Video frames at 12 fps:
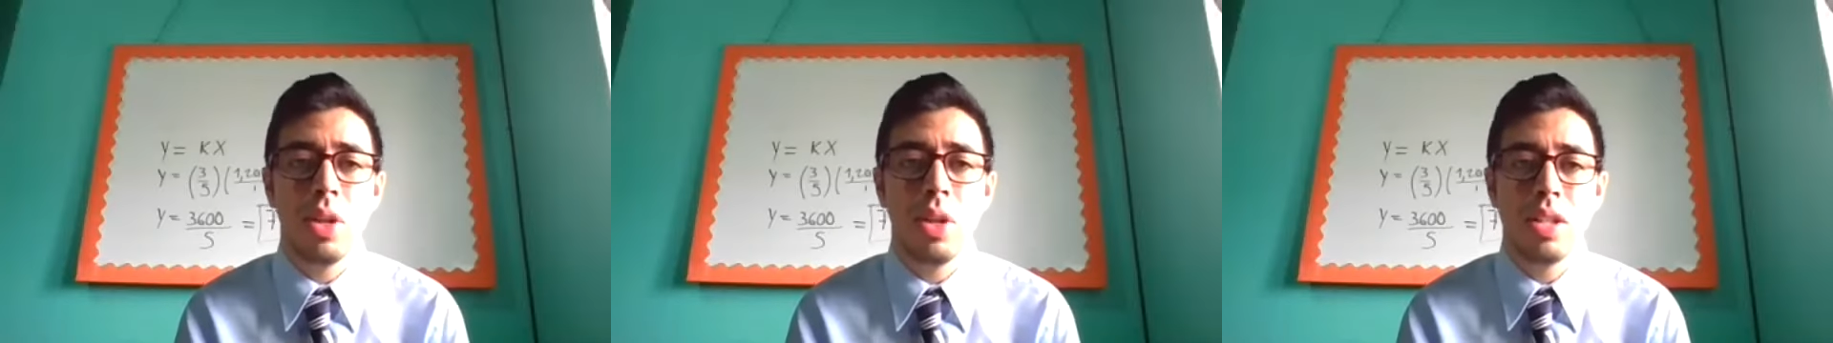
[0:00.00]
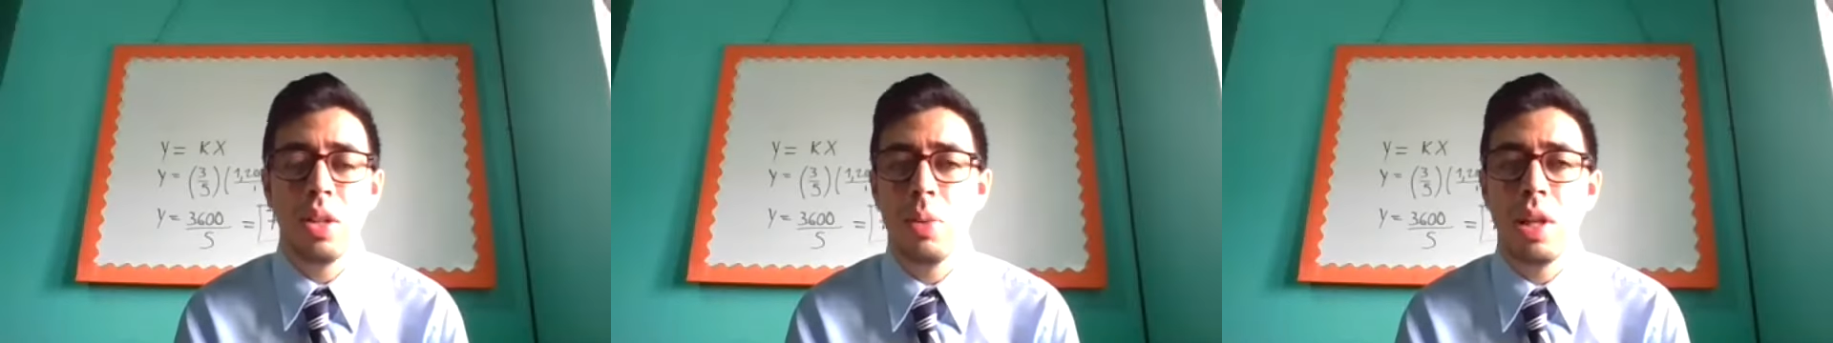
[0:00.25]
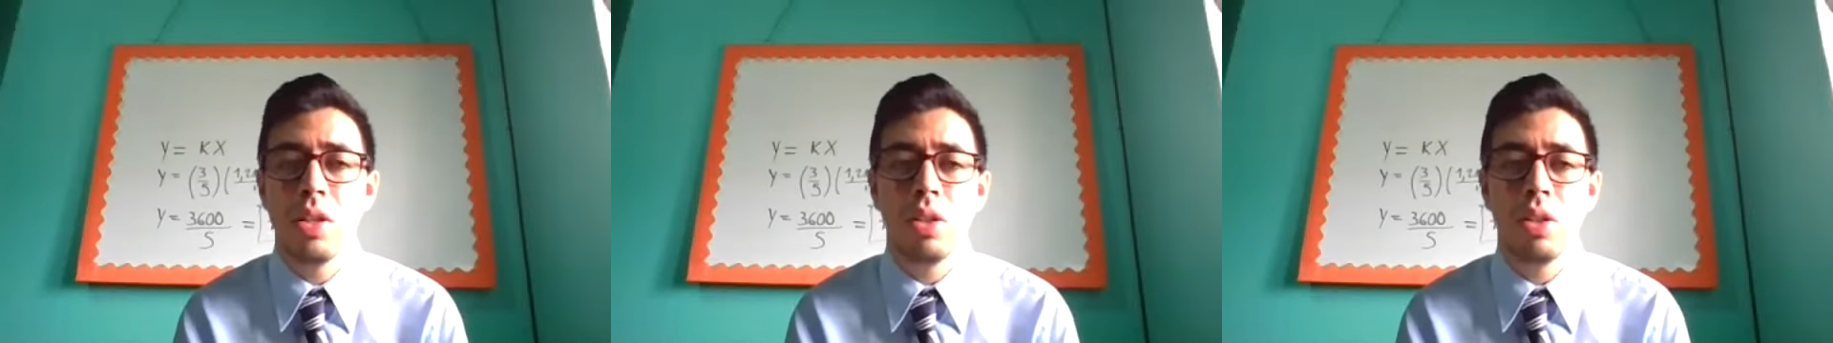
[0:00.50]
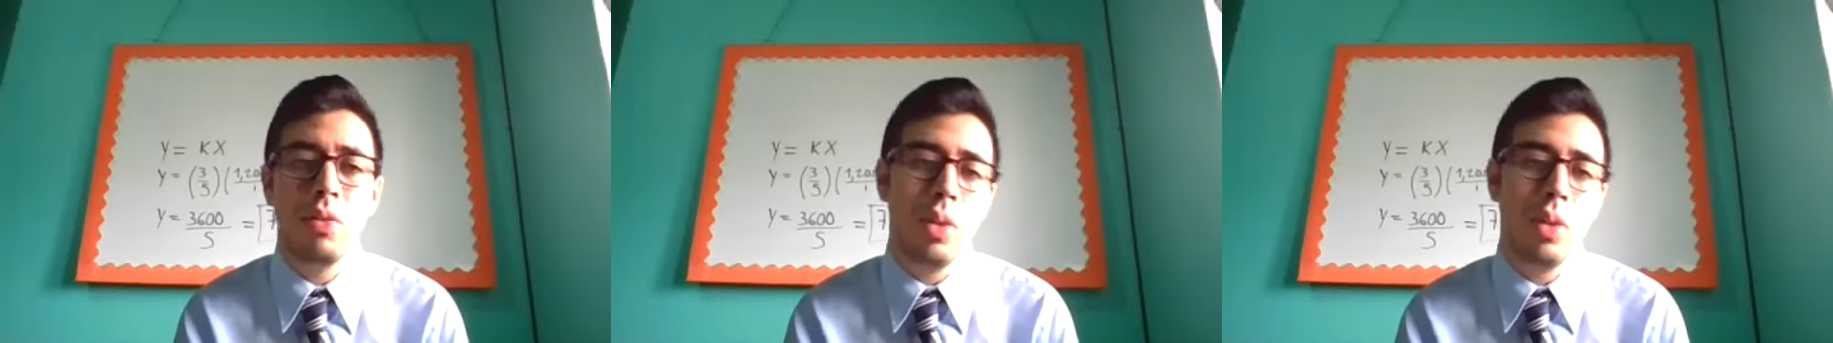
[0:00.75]
What is the
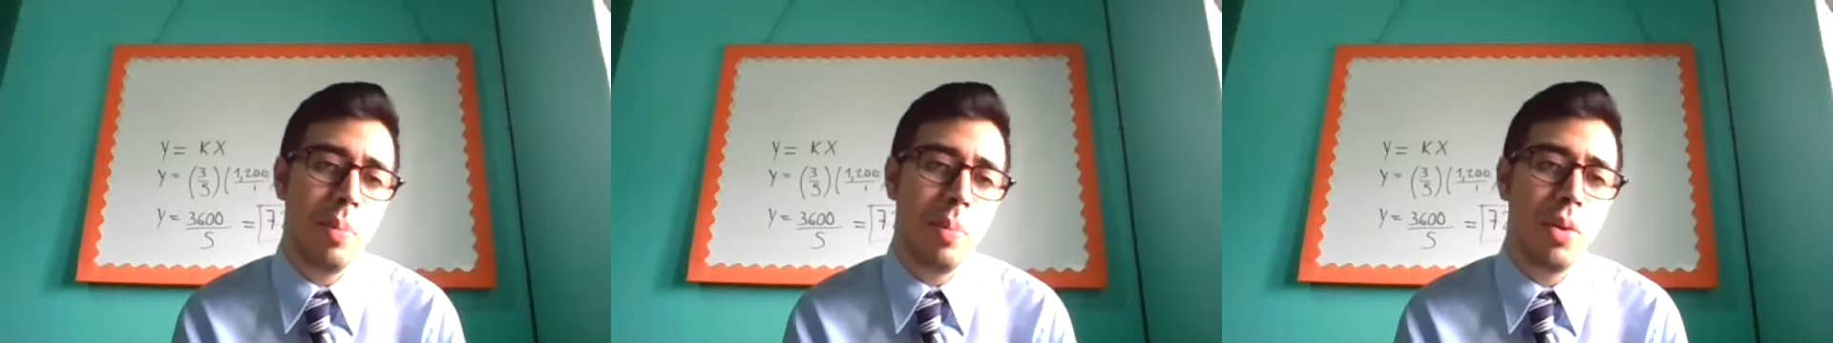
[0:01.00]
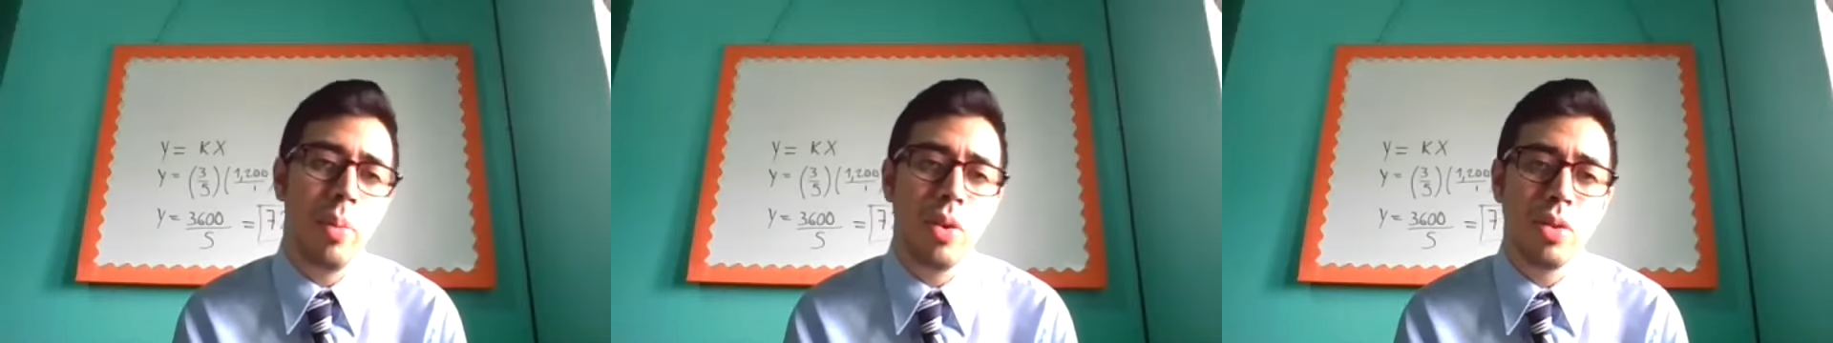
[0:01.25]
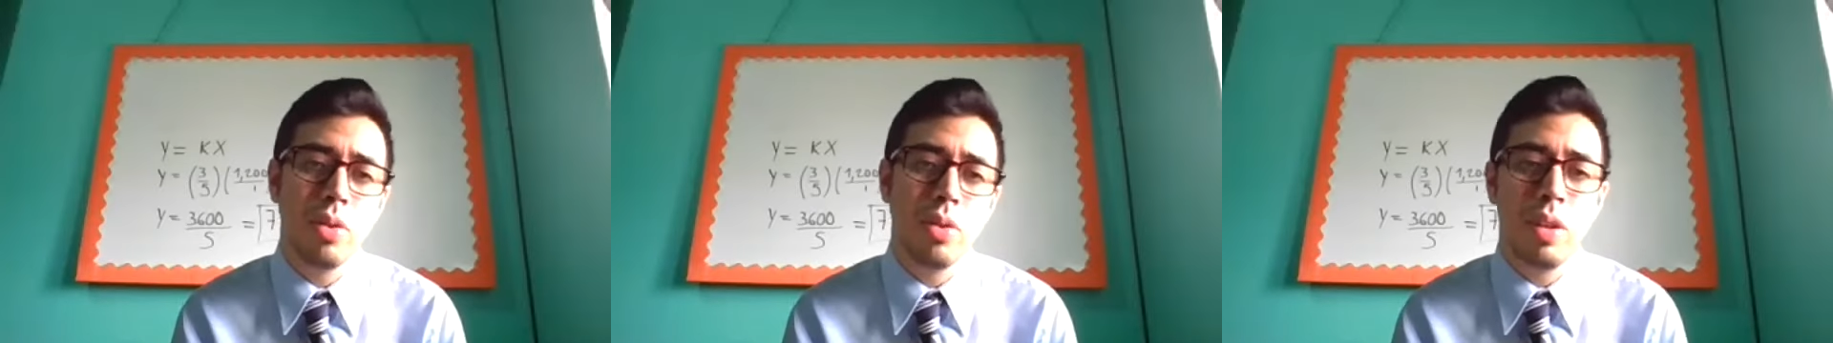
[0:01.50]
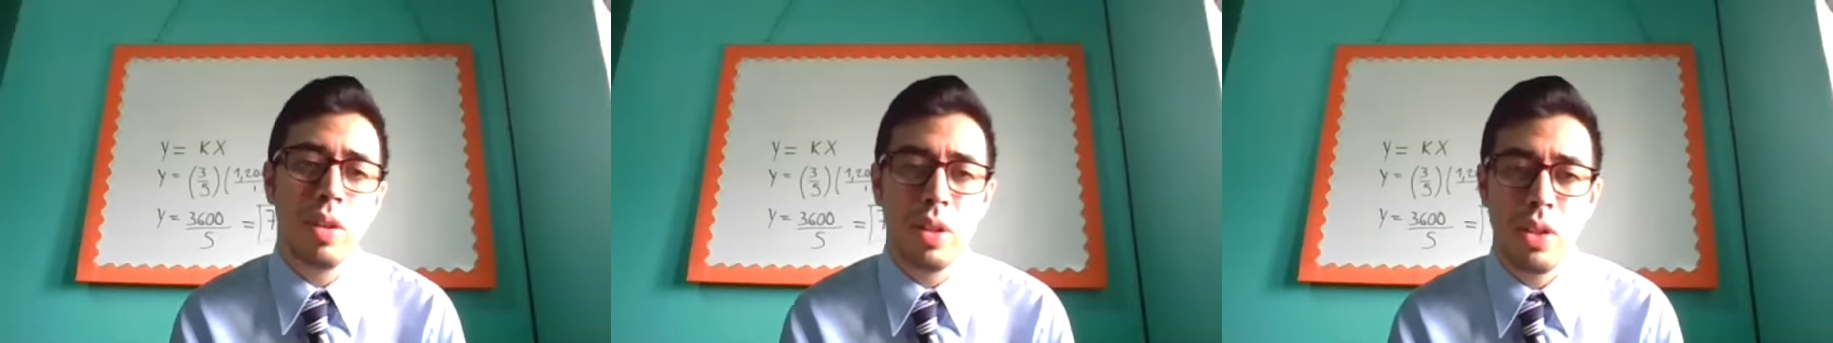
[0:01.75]
equation of the
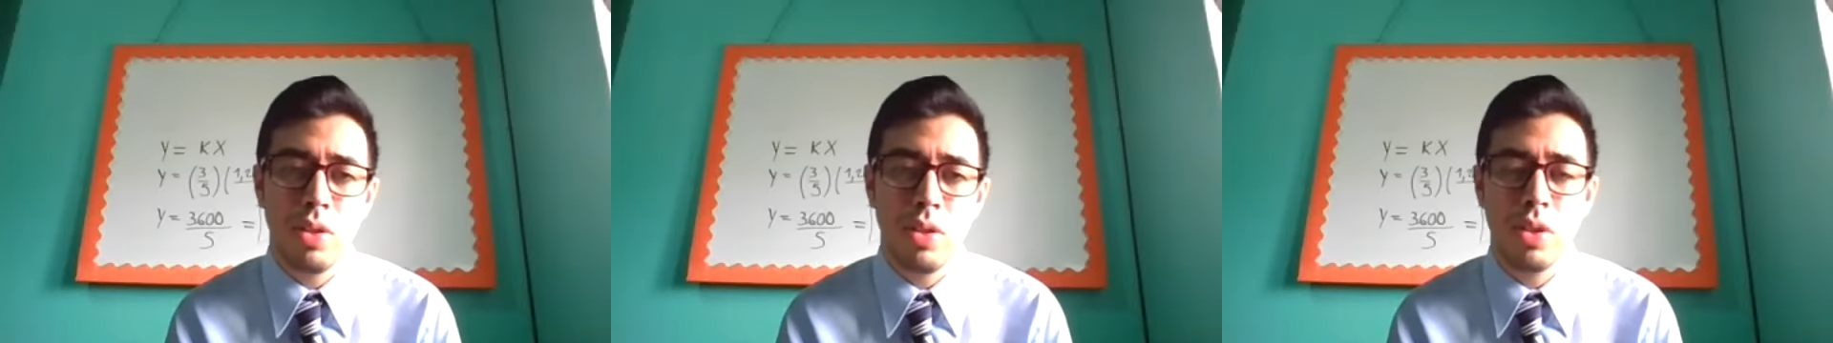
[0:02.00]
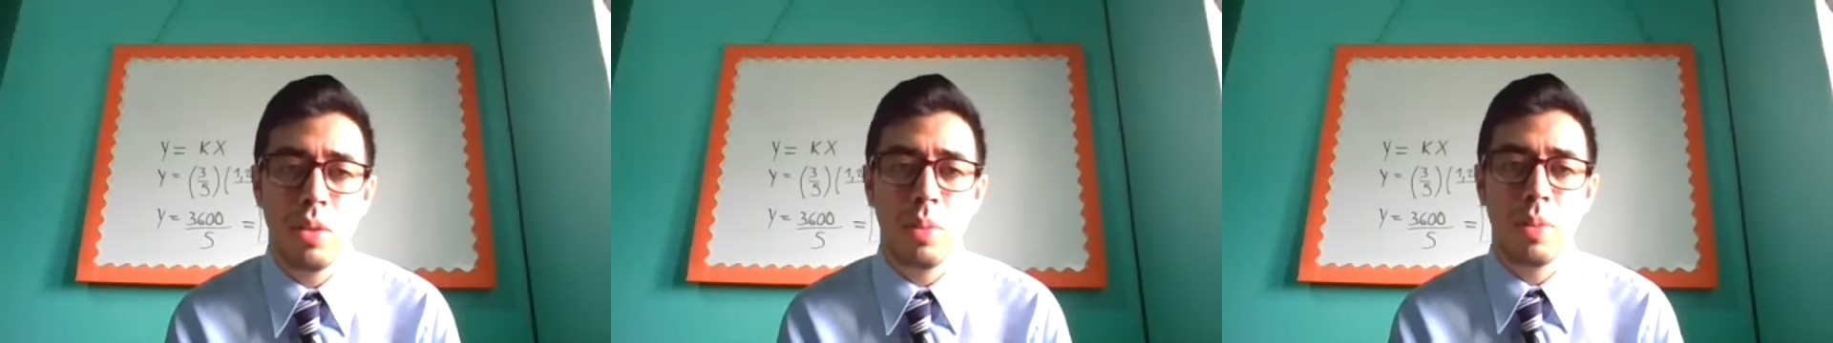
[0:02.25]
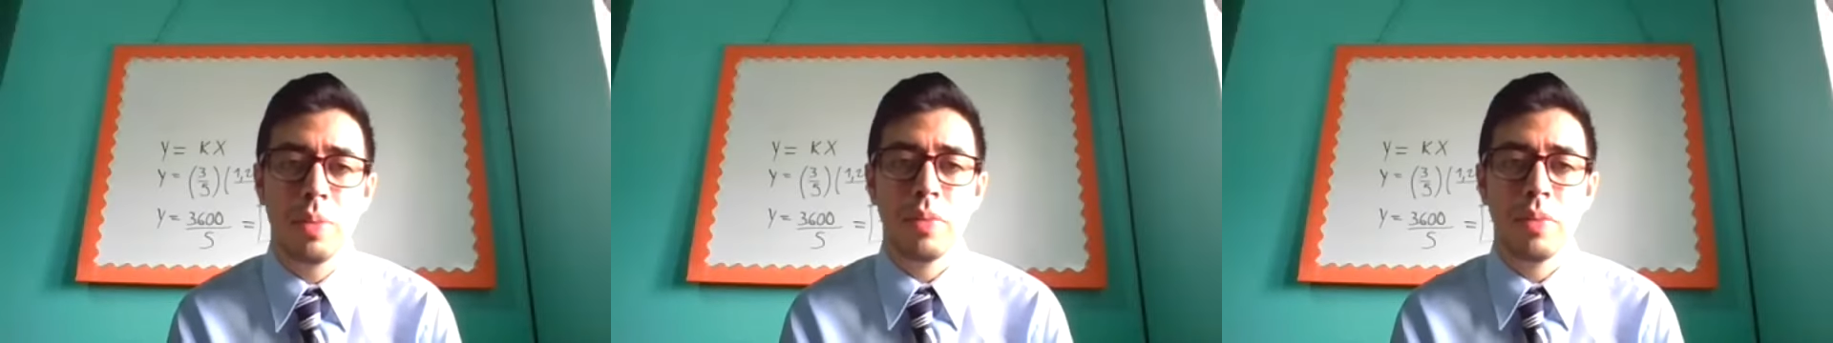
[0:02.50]
proportional relationship?